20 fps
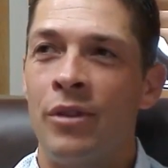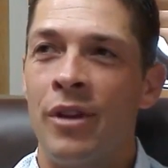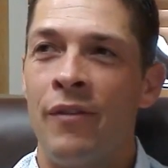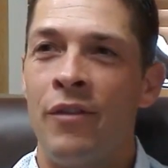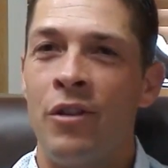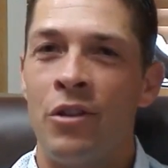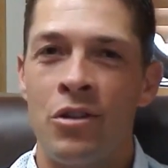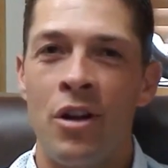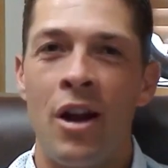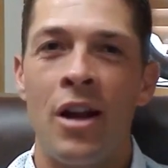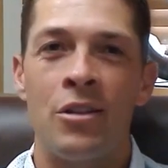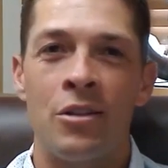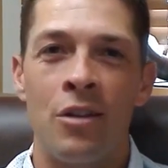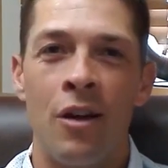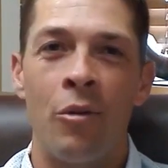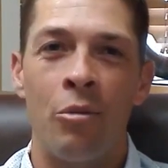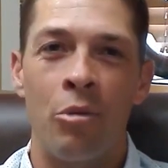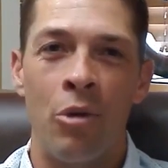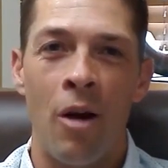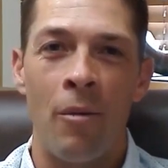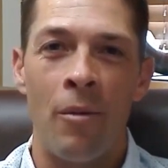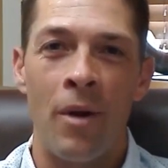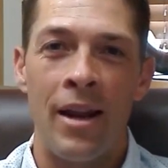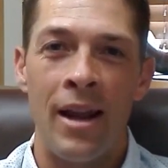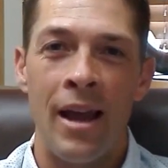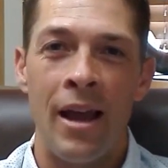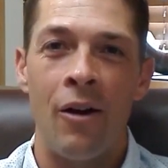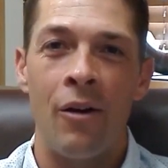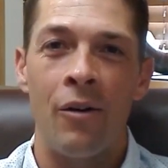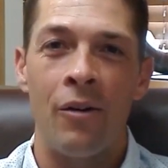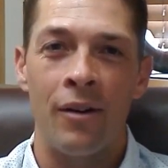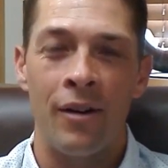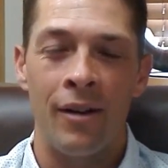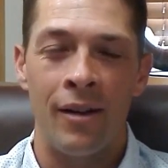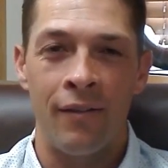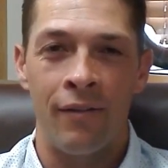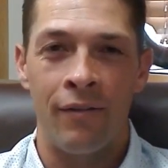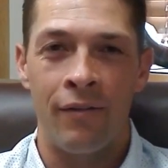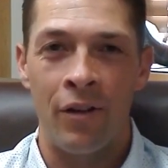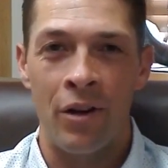if you're trying to solve a problem right now
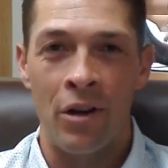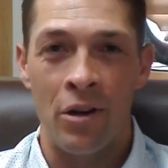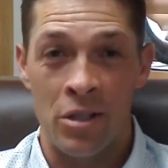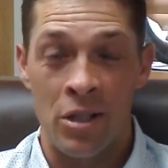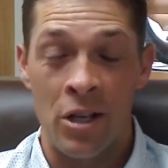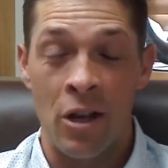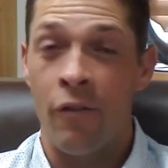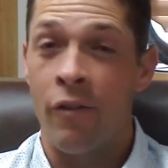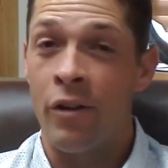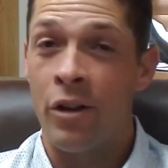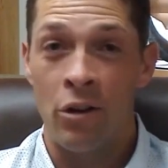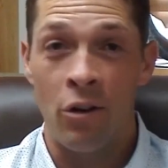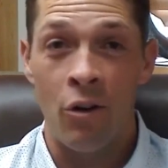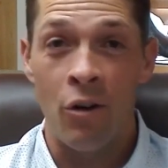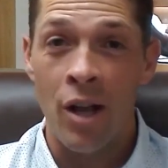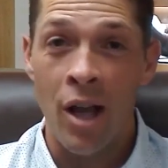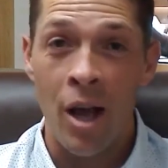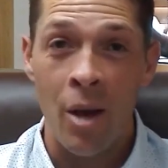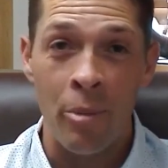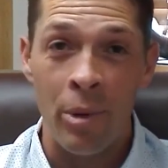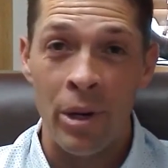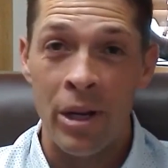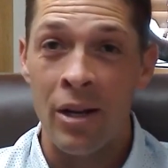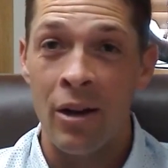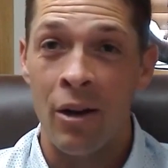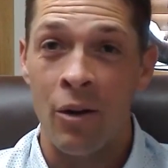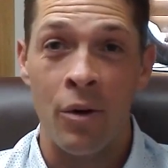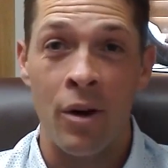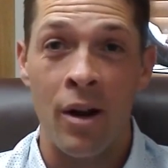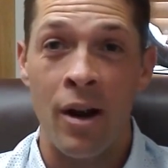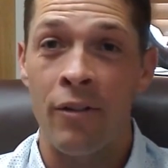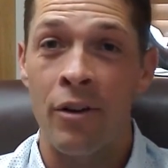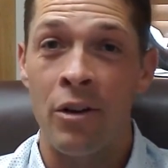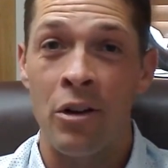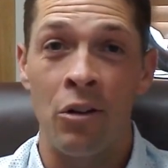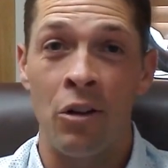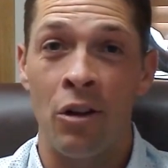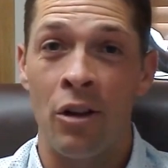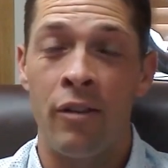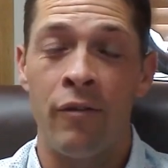for yourself in your own company or whatever, and
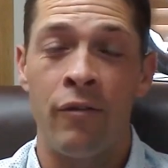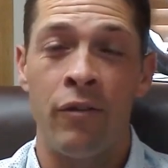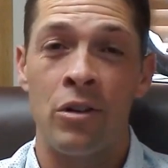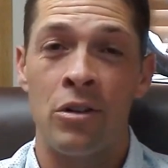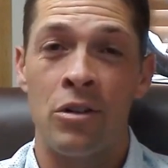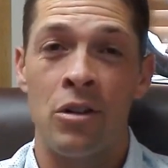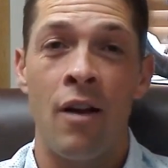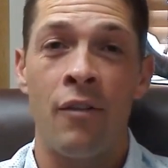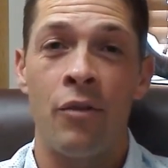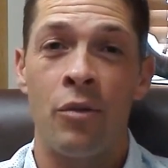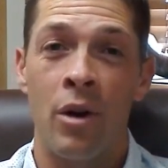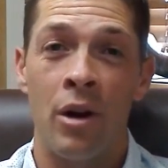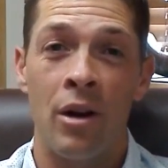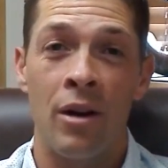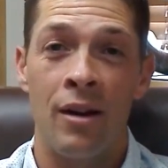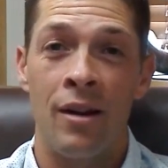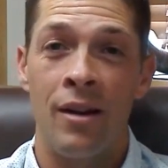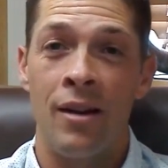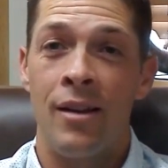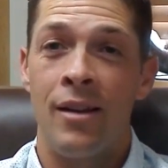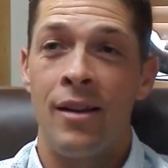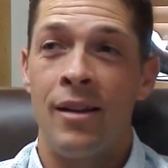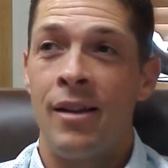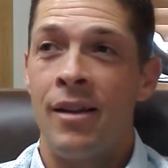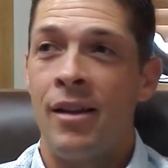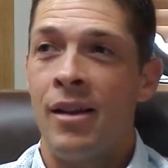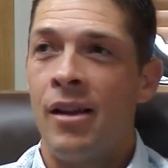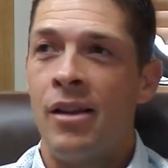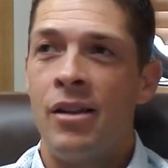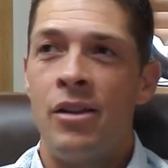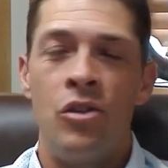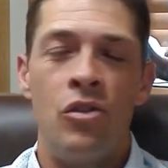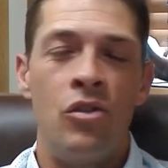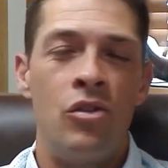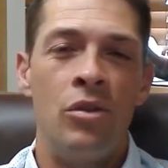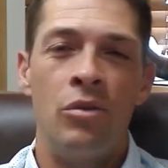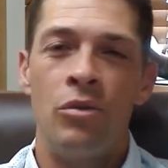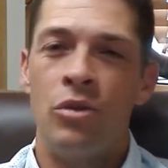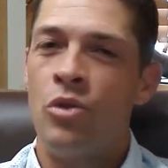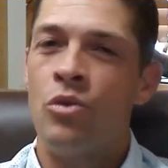you're looking for software,
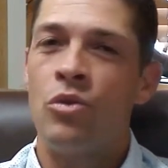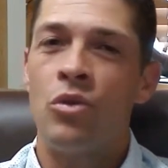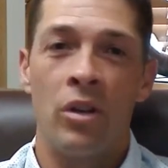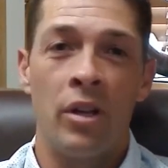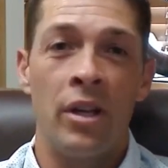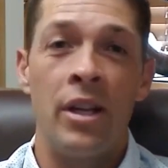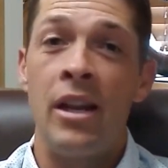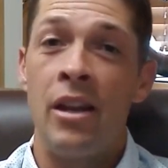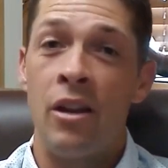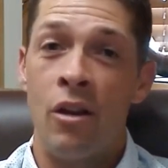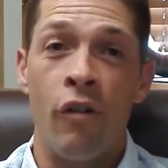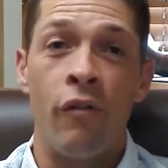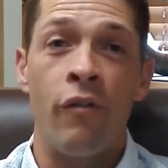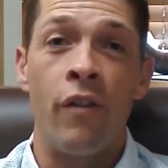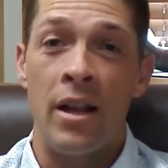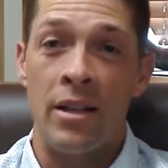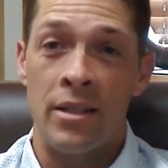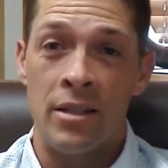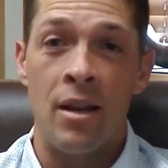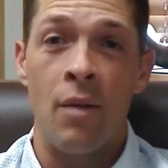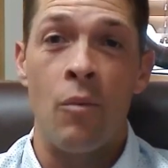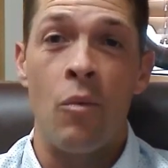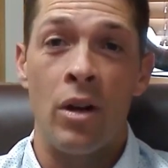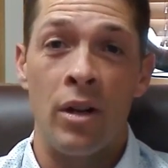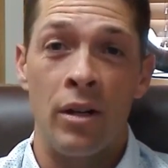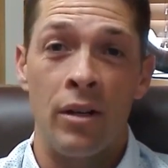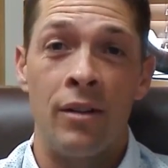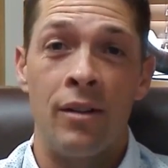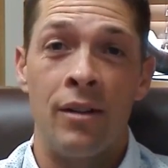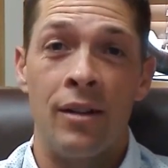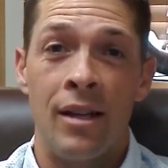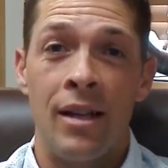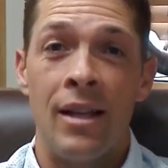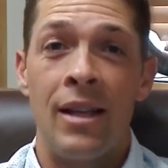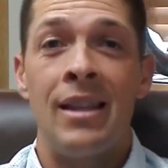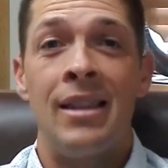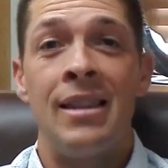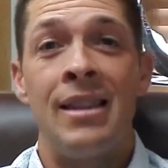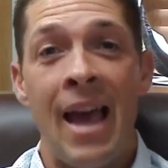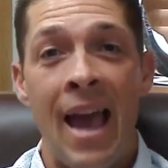you really need to go find someone
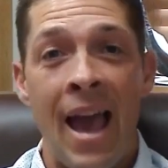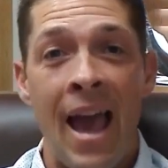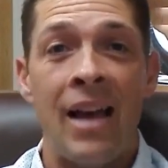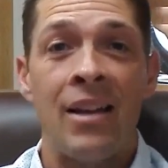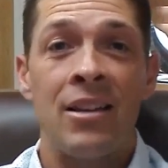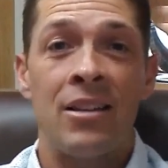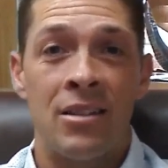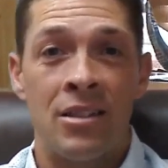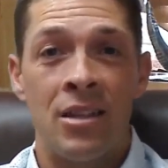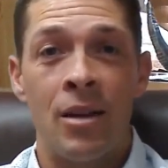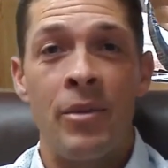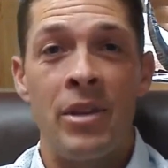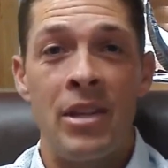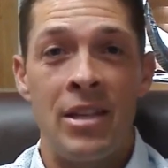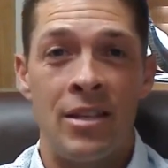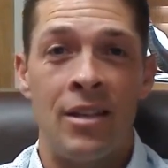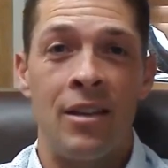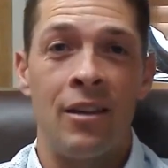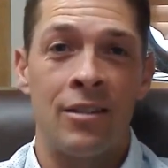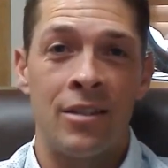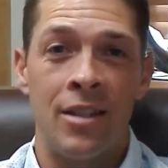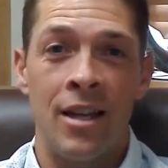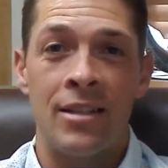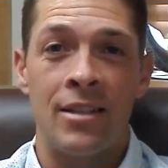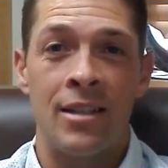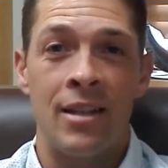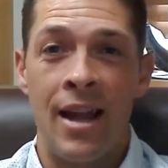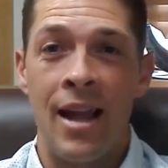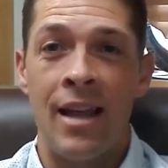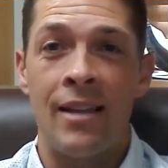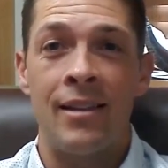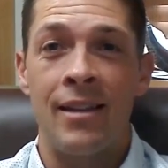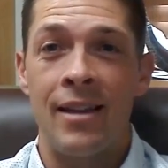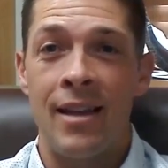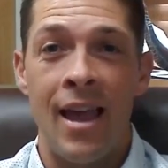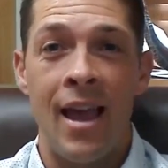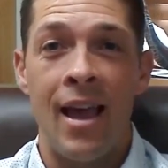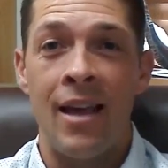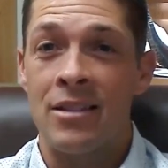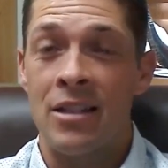that has some of these skill sets that
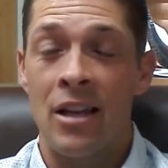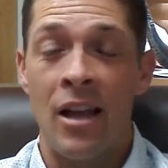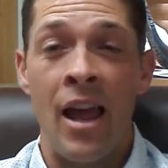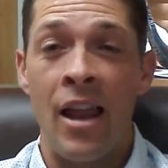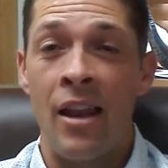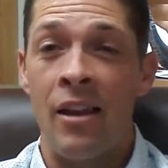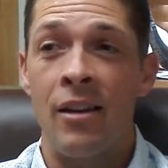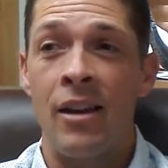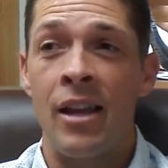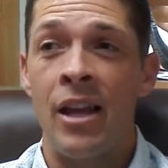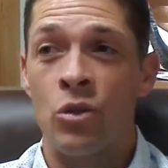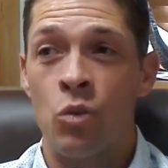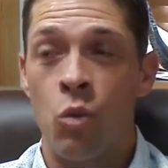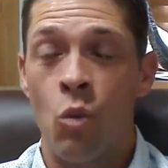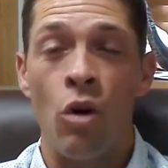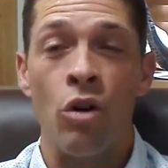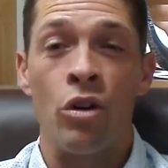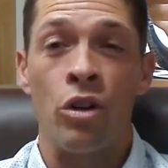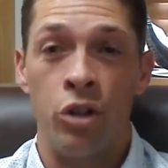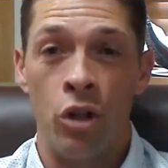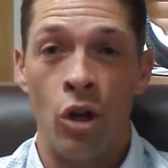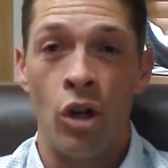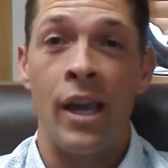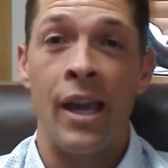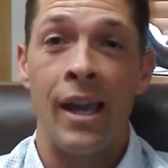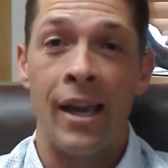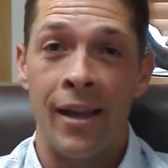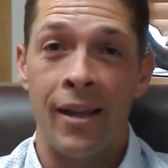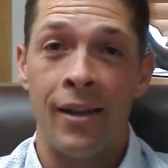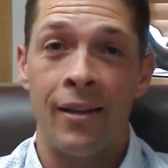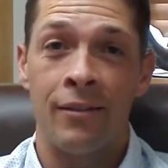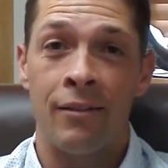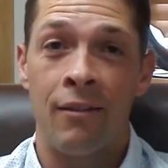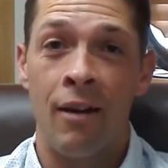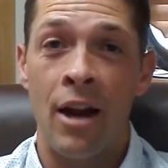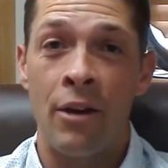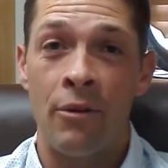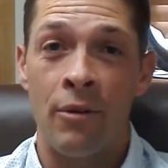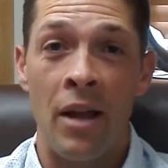Anthony has, and it's worth looking, right?